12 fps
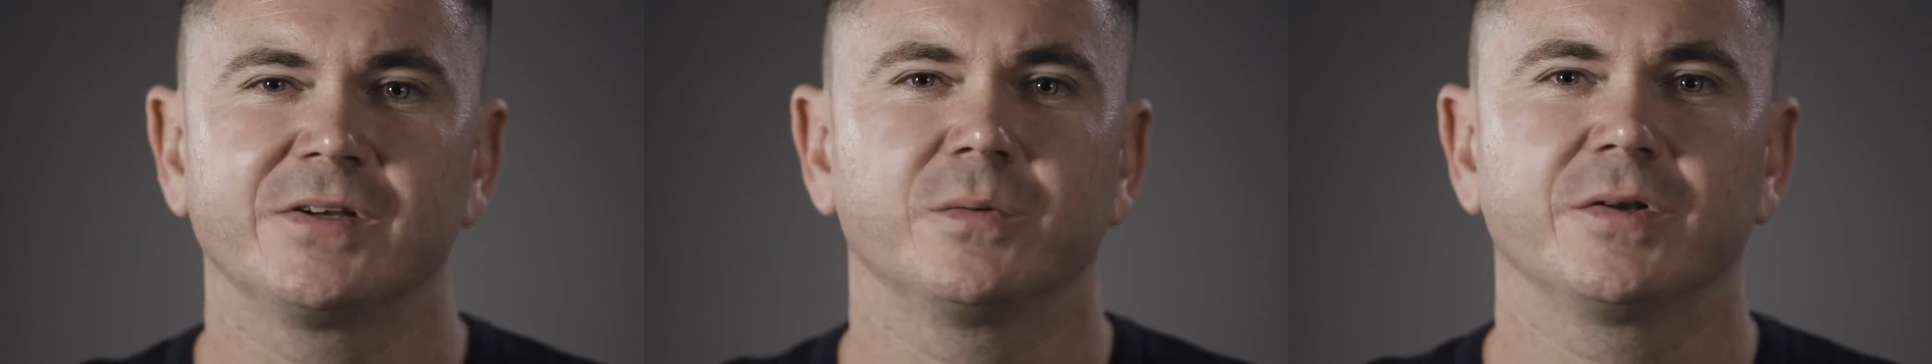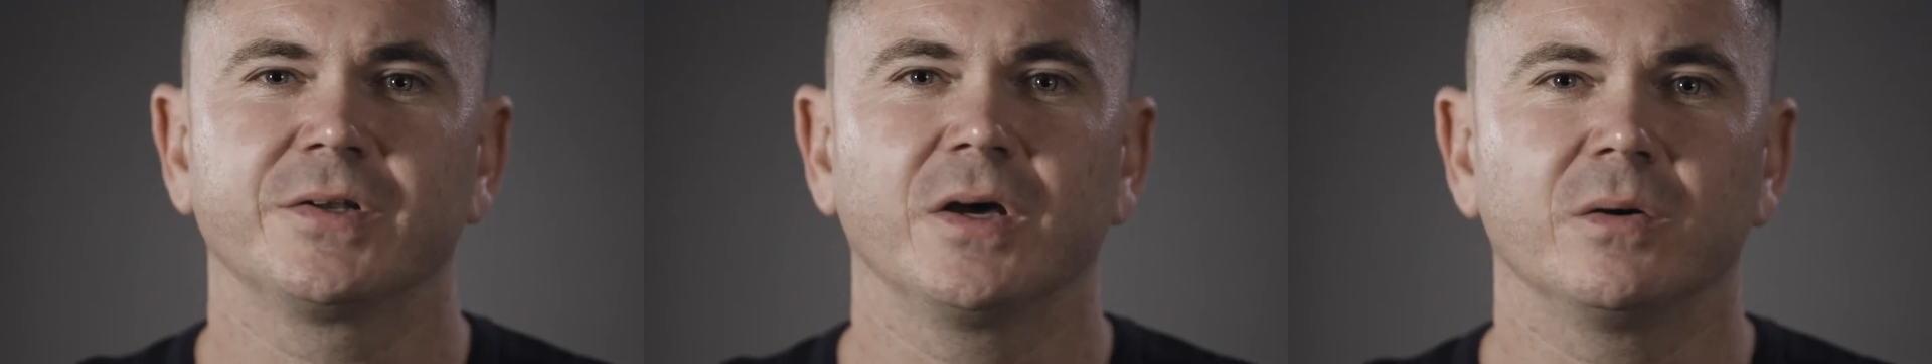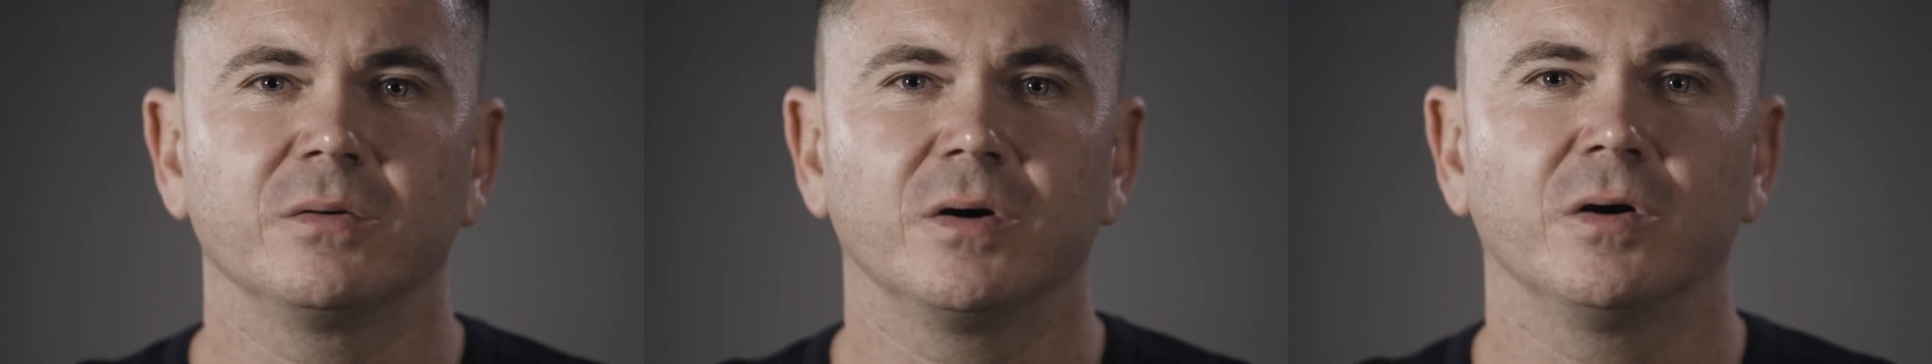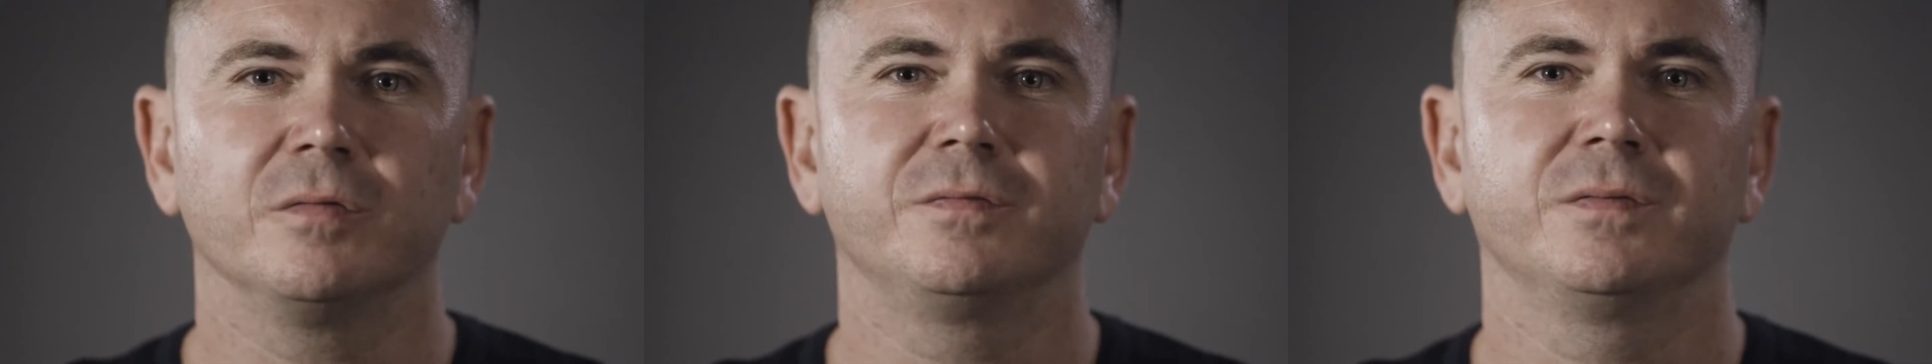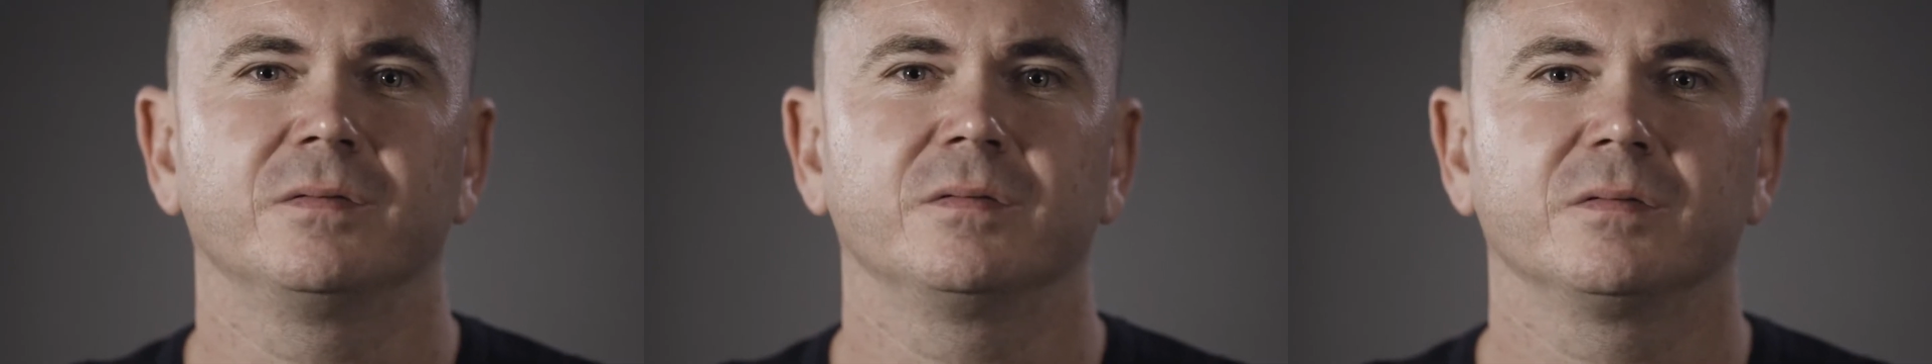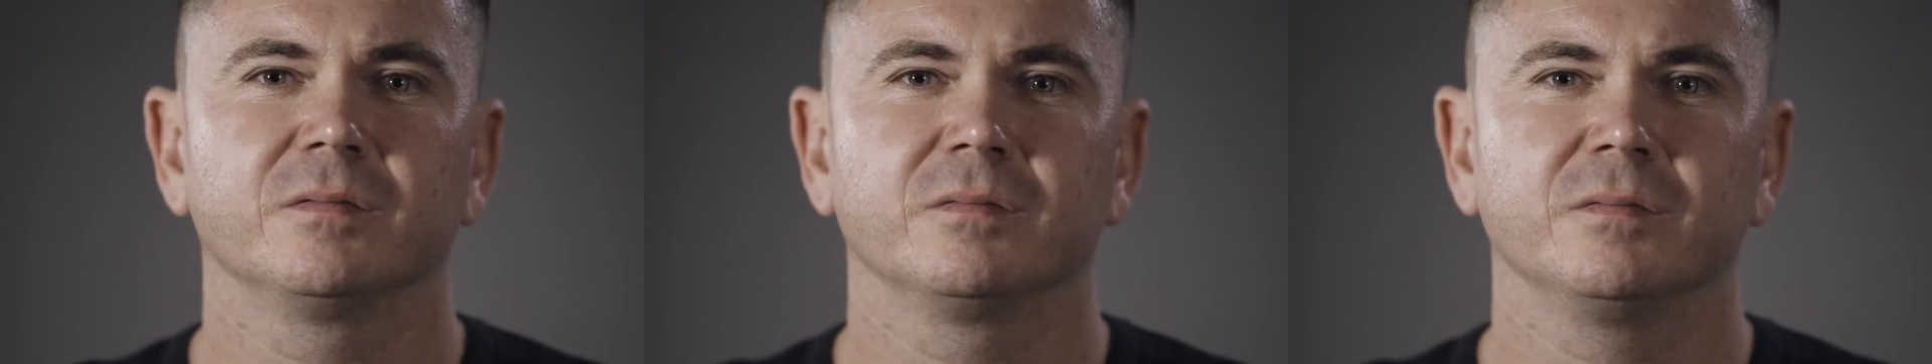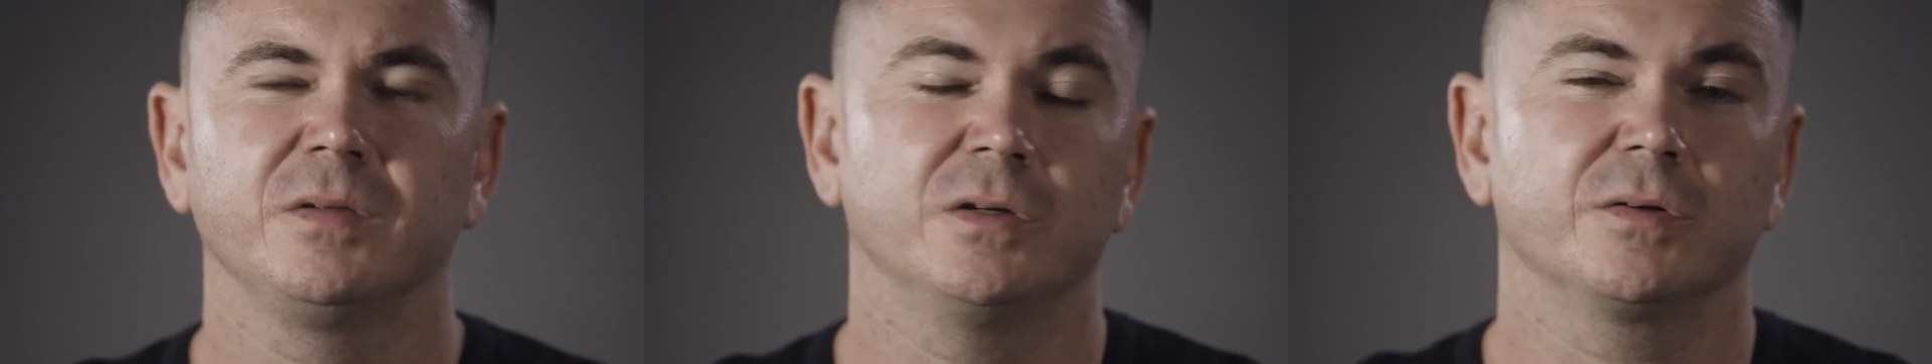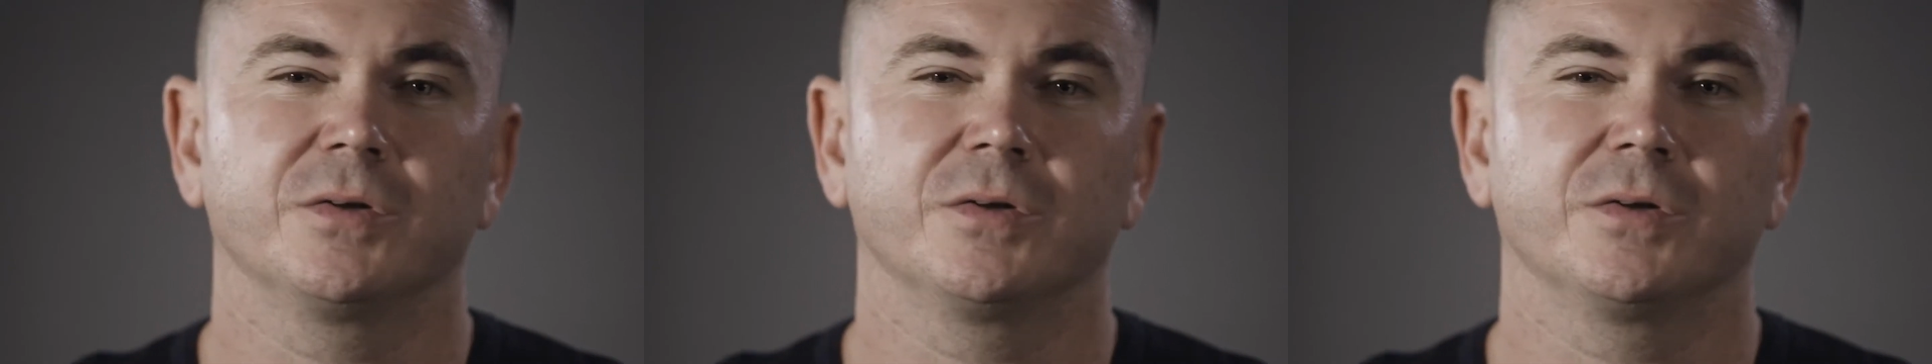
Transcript: As a result of, you know,